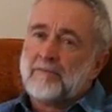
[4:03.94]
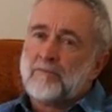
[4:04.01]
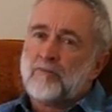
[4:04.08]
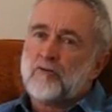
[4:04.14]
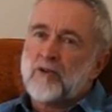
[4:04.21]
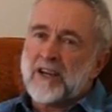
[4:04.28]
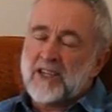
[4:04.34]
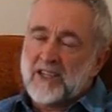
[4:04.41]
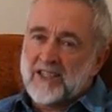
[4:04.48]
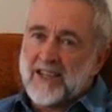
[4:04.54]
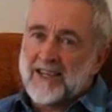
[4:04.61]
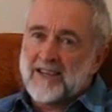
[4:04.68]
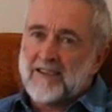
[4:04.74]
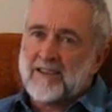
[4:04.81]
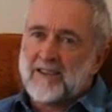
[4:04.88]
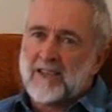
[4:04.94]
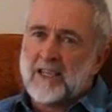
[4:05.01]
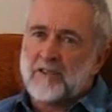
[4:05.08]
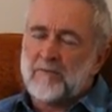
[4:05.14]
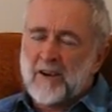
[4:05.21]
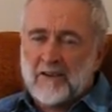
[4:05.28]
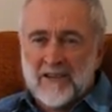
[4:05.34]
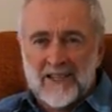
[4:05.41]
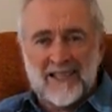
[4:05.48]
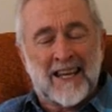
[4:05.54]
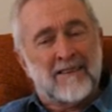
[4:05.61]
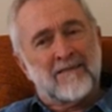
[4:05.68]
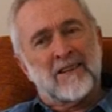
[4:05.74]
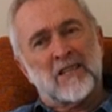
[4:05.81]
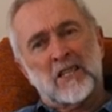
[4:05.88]
pressed into this very
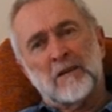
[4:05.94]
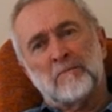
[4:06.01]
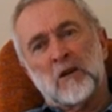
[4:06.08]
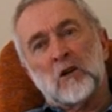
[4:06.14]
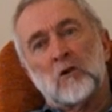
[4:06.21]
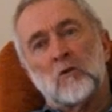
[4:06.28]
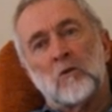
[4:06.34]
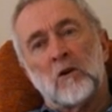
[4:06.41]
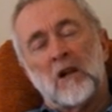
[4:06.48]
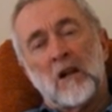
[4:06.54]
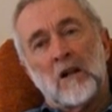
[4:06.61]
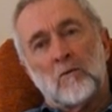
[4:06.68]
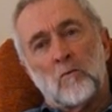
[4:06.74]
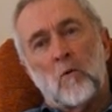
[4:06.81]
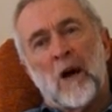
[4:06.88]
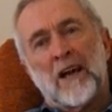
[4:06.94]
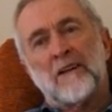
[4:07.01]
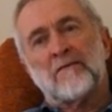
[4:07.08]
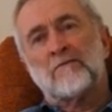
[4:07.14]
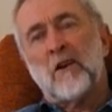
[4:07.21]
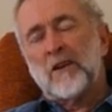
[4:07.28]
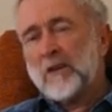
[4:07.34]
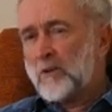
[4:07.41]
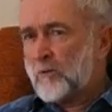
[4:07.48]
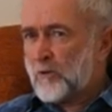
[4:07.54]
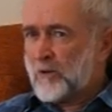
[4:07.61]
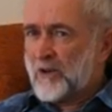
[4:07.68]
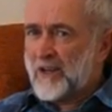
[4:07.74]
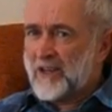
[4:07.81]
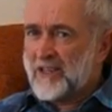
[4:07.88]
stereotypical way of running
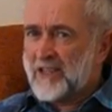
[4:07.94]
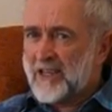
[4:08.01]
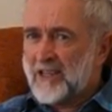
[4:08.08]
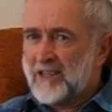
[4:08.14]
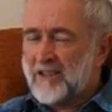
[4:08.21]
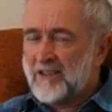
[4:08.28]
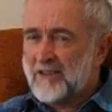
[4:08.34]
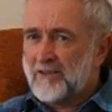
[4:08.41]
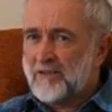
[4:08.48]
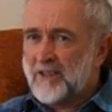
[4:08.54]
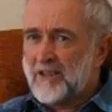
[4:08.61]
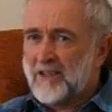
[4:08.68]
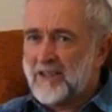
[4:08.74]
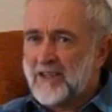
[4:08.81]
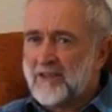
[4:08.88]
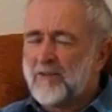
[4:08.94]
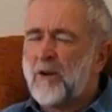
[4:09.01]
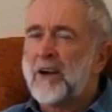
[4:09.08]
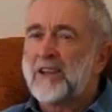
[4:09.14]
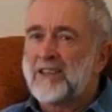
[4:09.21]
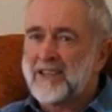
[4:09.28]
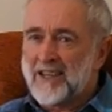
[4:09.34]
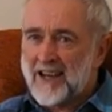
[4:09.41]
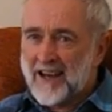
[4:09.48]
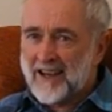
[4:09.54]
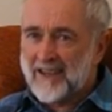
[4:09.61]
organisations, which is quite sad.